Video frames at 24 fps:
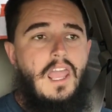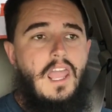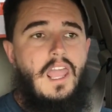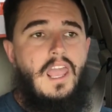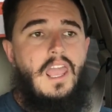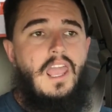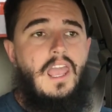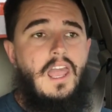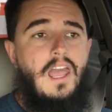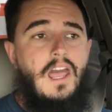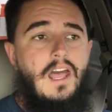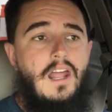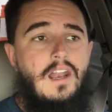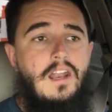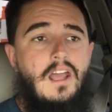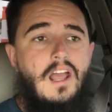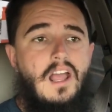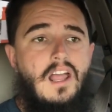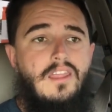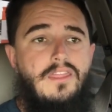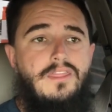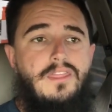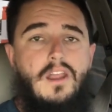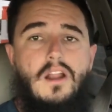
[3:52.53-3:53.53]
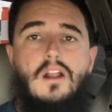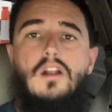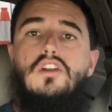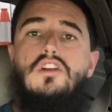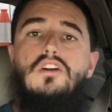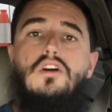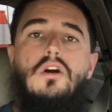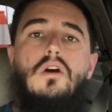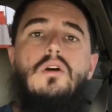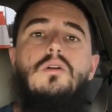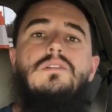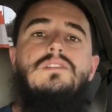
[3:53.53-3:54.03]
and their
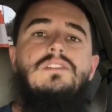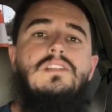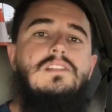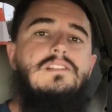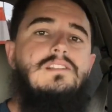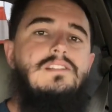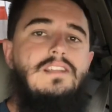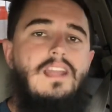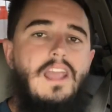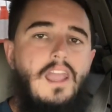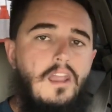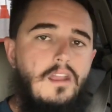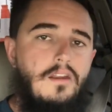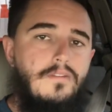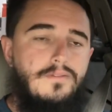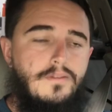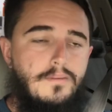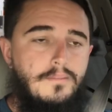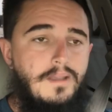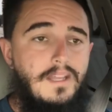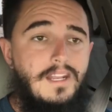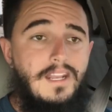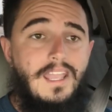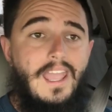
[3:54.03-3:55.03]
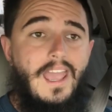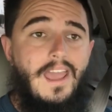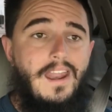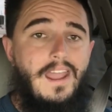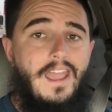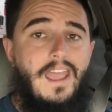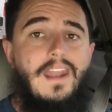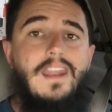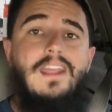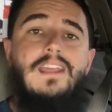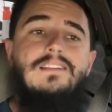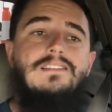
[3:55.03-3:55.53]
closest date for me to
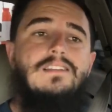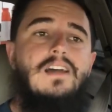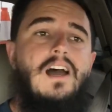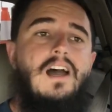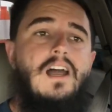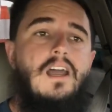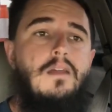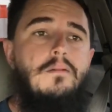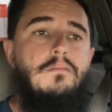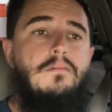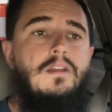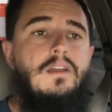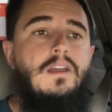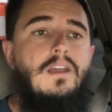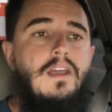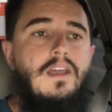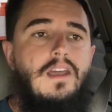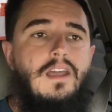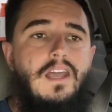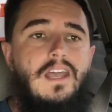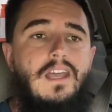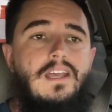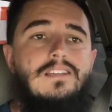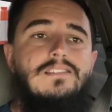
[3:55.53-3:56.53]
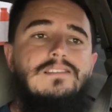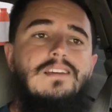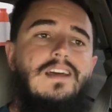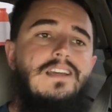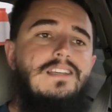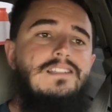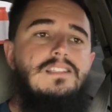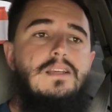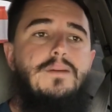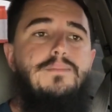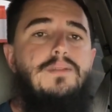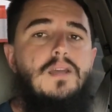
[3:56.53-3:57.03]
get any time is
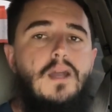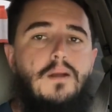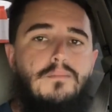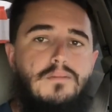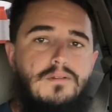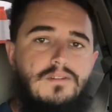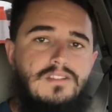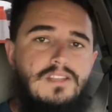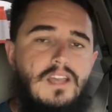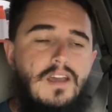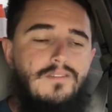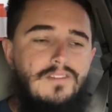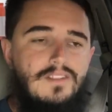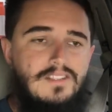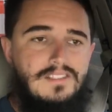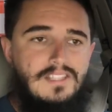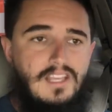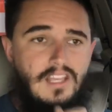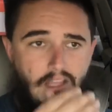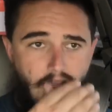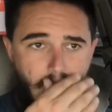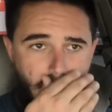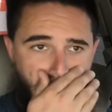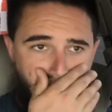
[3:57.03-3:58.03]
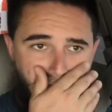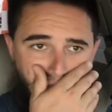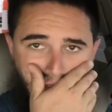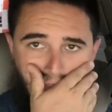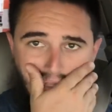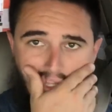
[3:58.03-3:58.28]
like September 17th.